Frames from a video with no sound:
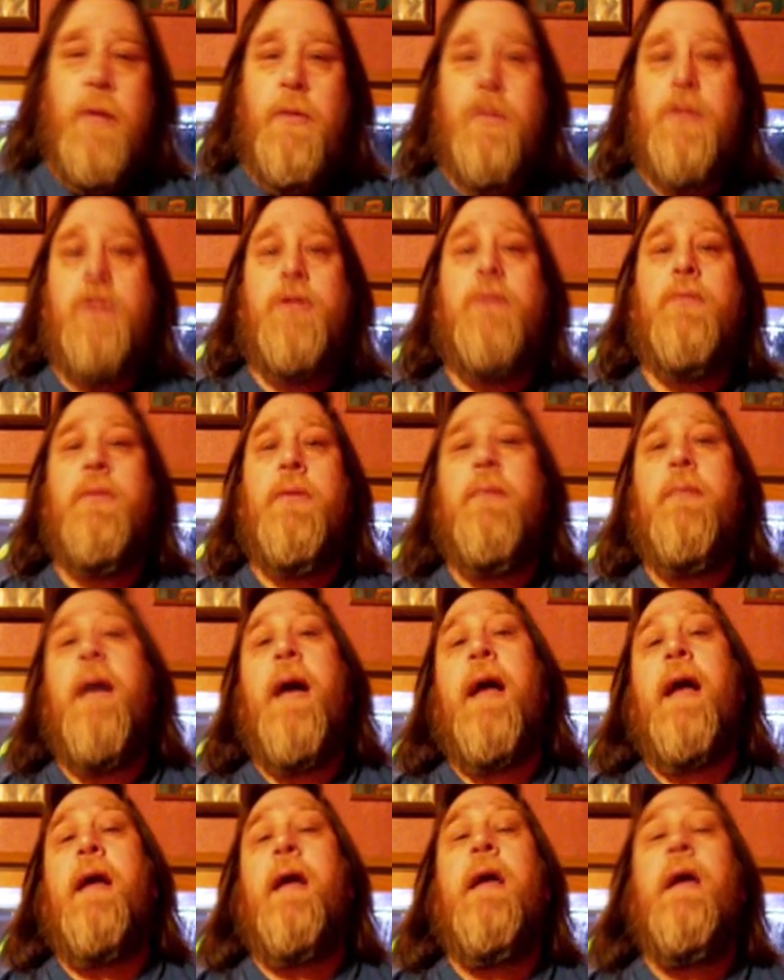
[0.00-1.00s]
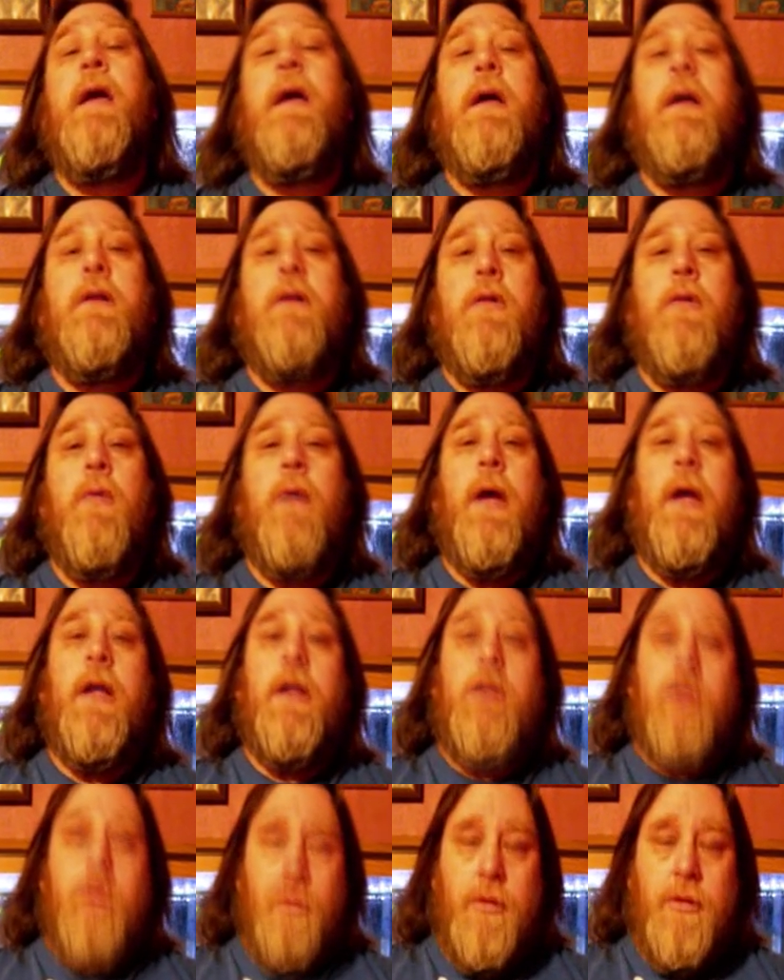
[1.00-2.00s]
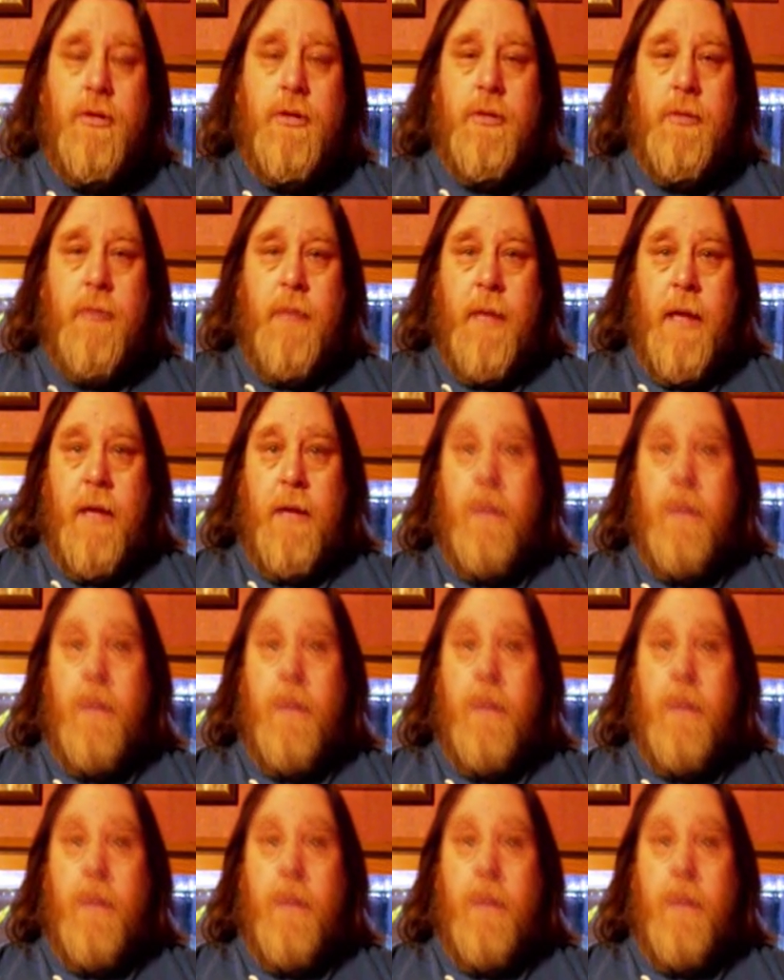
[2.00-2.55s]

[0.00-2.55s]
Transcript: We should be back to the way it used to be.